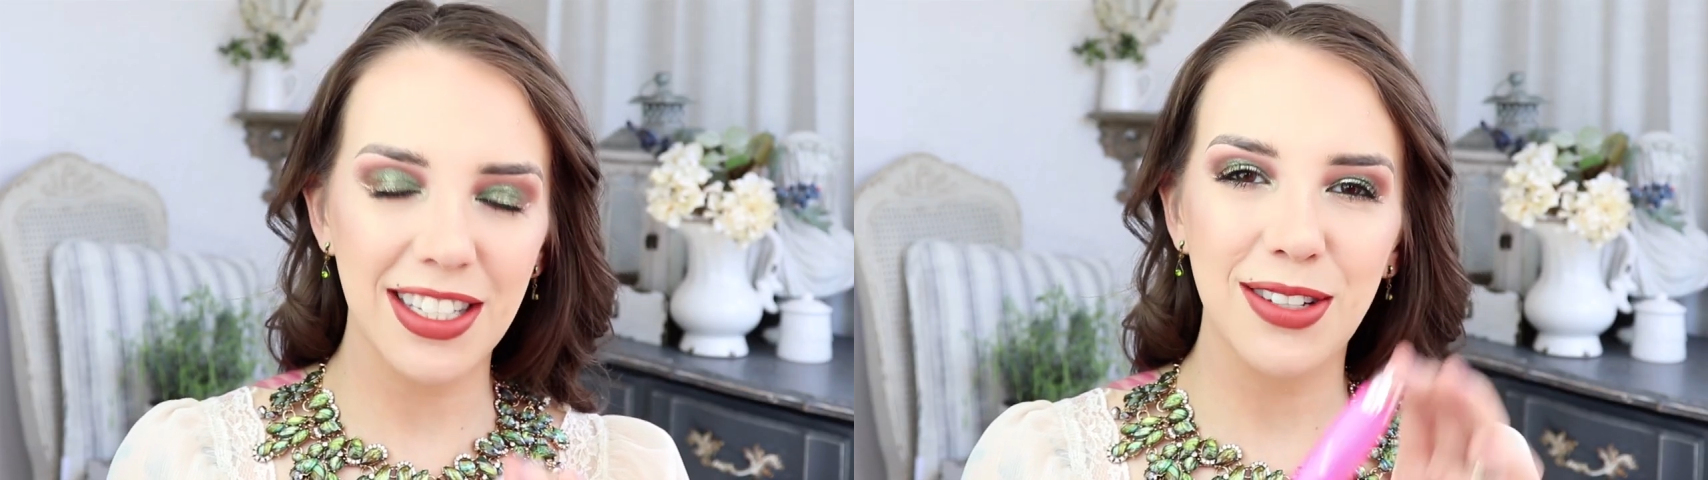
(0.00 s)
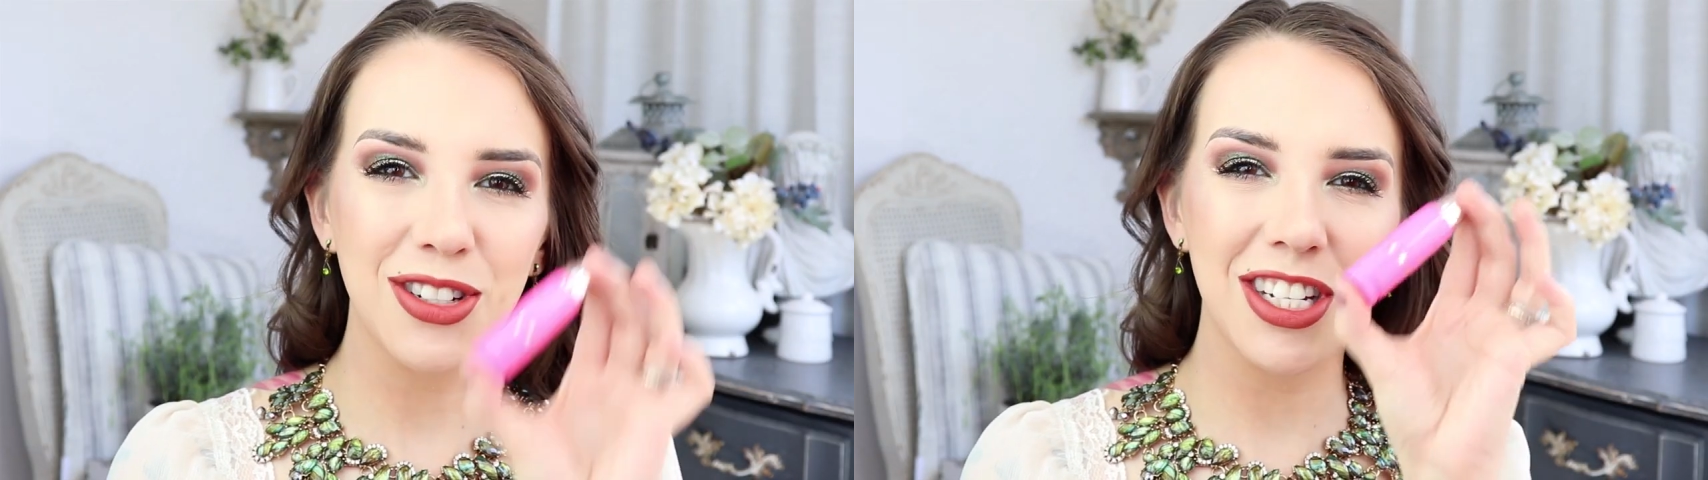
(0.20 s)

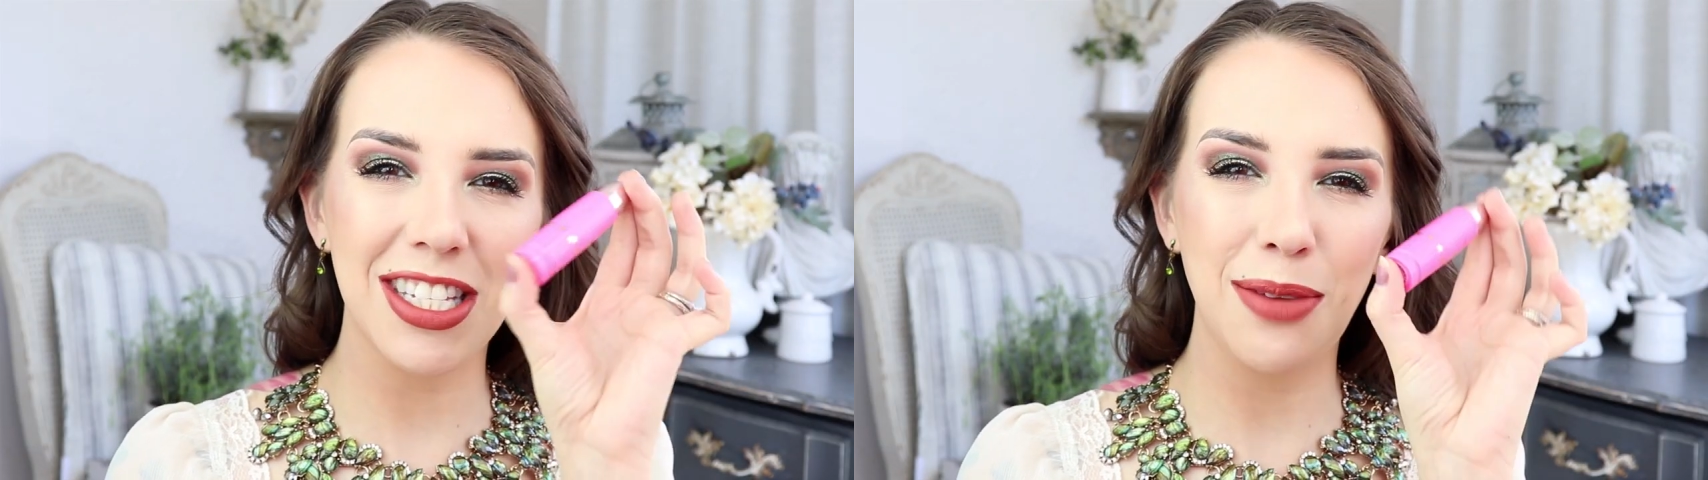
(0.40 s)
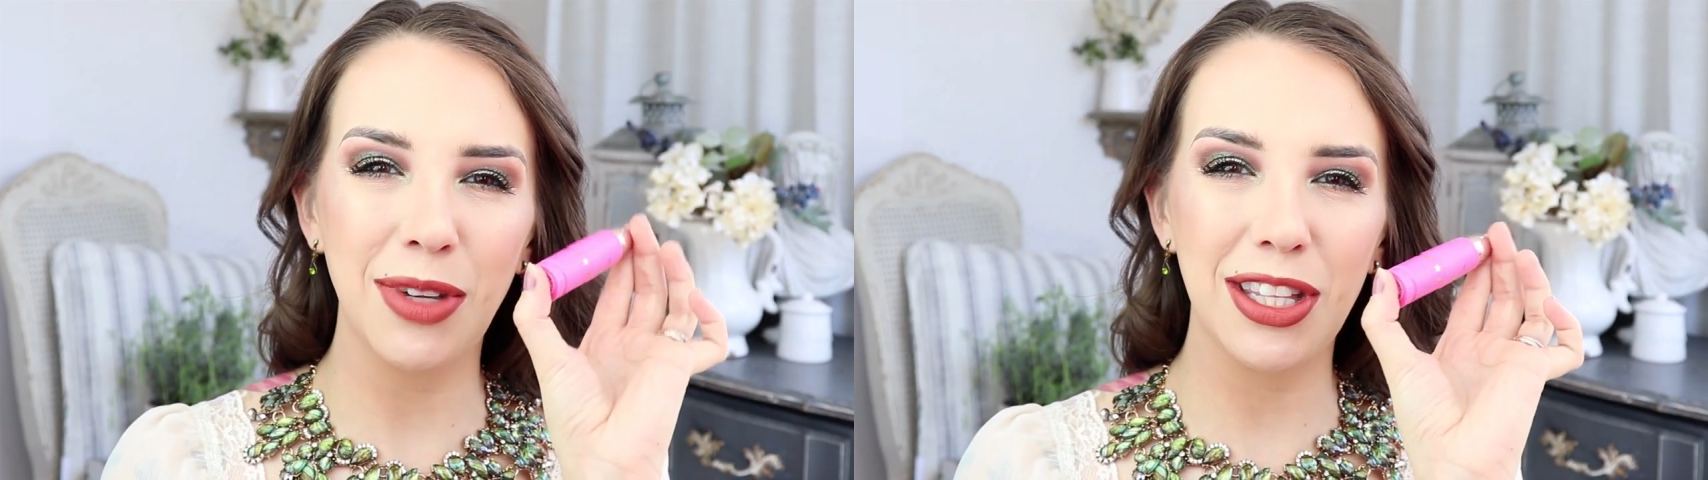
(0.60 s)
so she
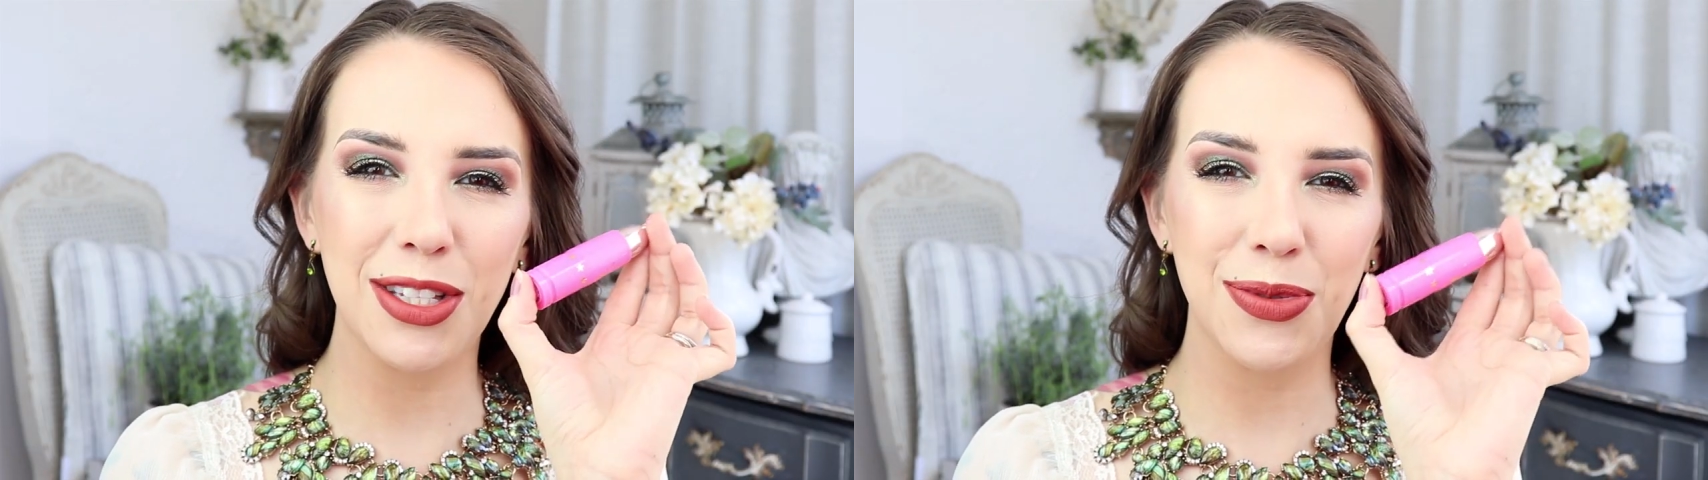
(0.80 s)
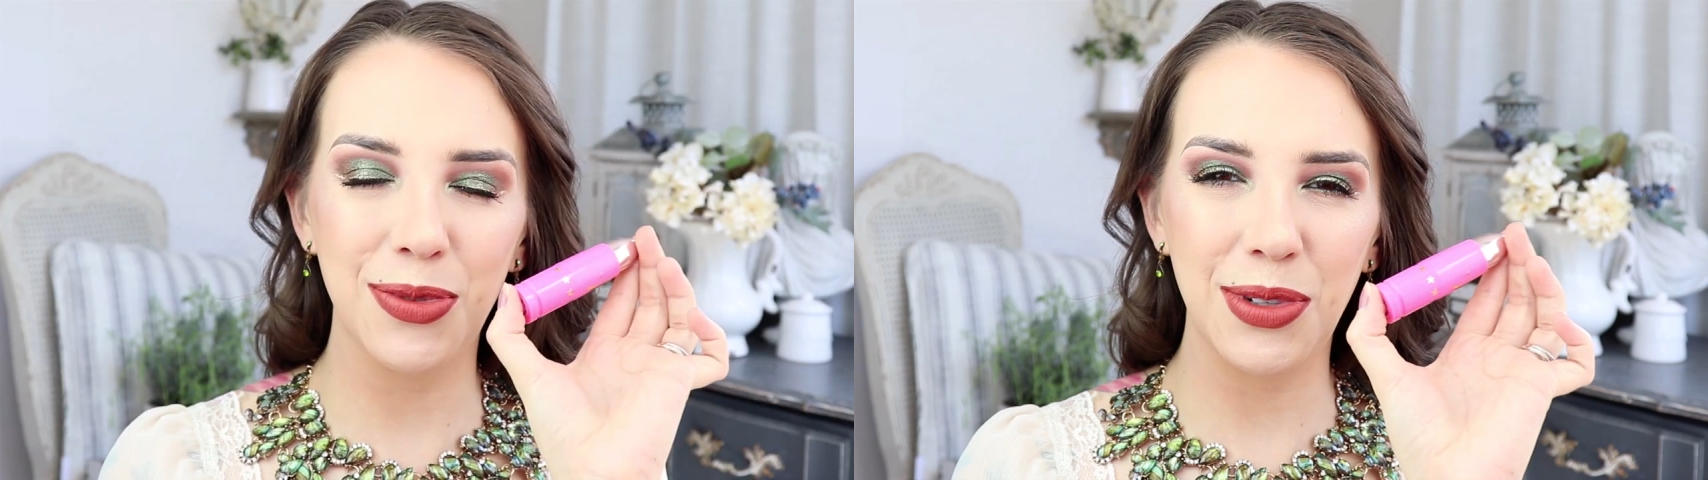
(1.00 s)
sent me
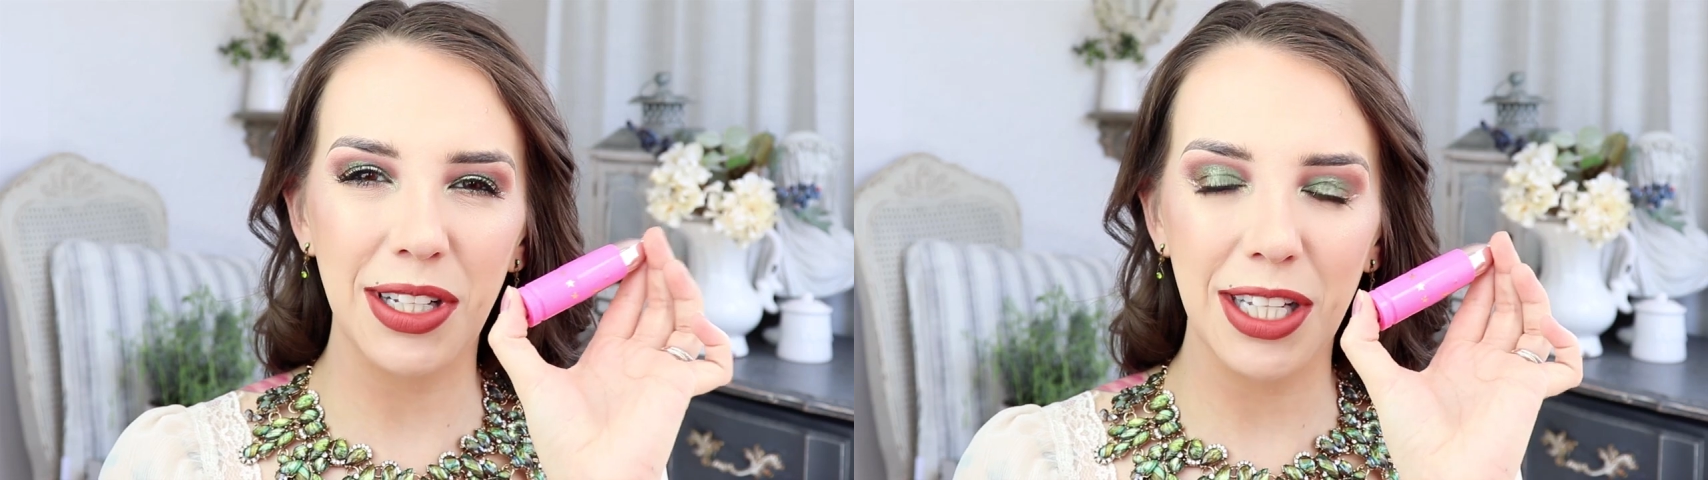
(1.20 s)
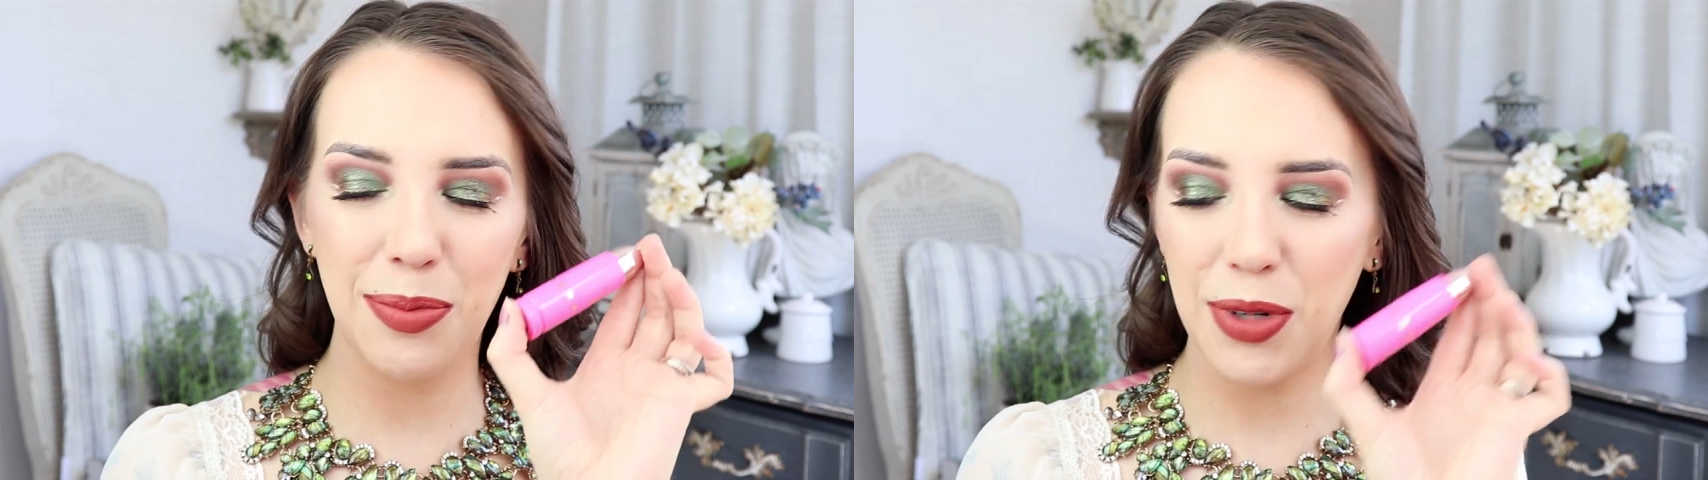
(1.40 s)
this really